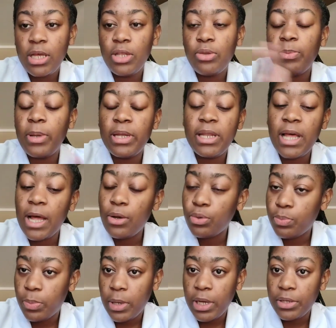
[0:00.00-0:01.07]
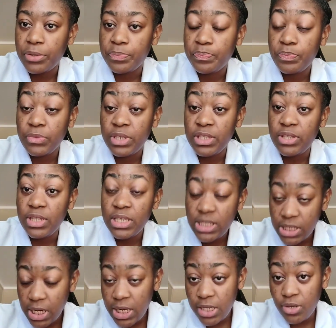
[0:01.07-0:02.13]
But not look for you.
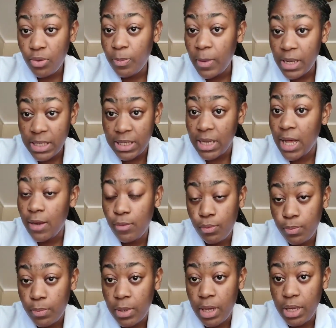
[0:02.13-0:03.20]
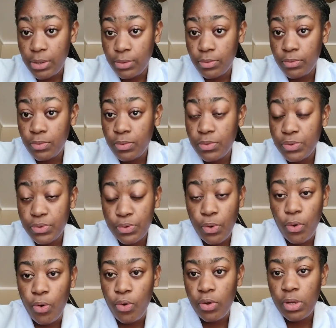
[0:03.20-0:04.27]
Literally nobody not look for you.
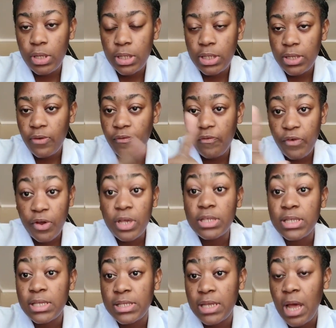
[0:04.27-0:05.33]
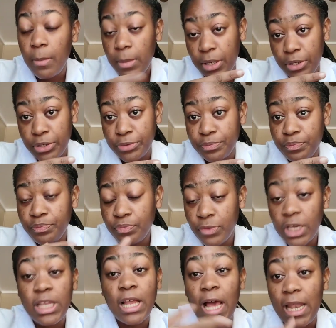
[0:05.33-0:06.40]
So first so that I learned
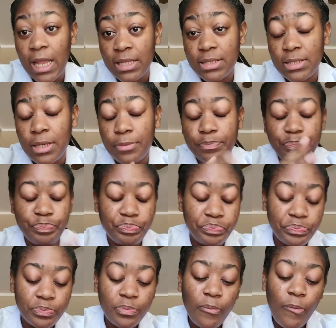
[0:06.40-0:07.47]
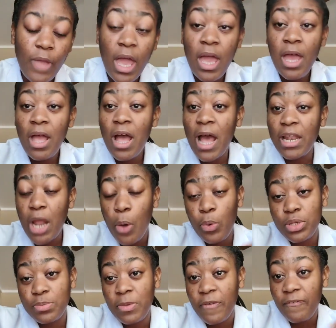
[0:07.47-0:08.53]
in Atlanta. And that
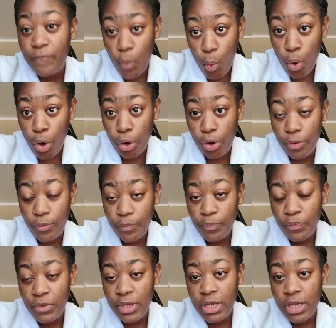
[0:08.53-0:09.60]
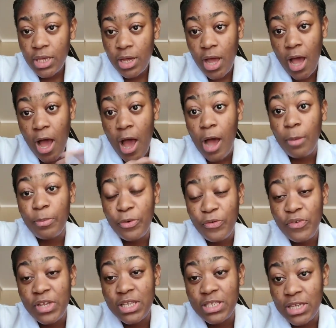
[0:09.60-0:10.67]
was before I
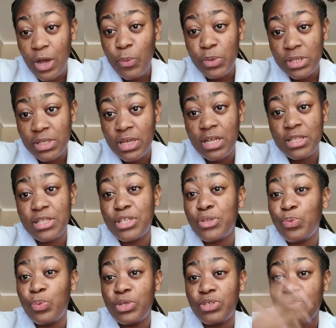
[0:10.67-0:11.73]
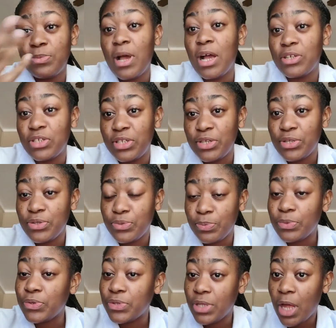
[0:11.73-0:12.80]
reached Wisconsin, which actually is
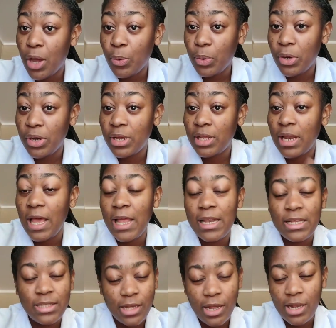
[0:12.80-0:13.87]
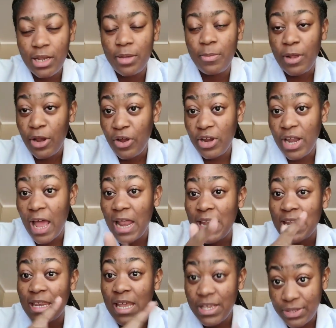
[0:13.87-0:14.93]
supposed to work. Like literally I learned that
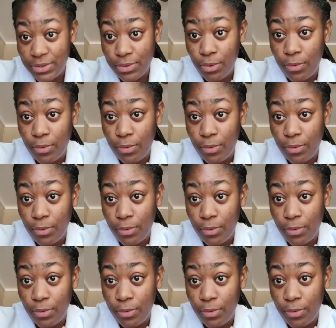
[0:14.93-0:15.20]
this.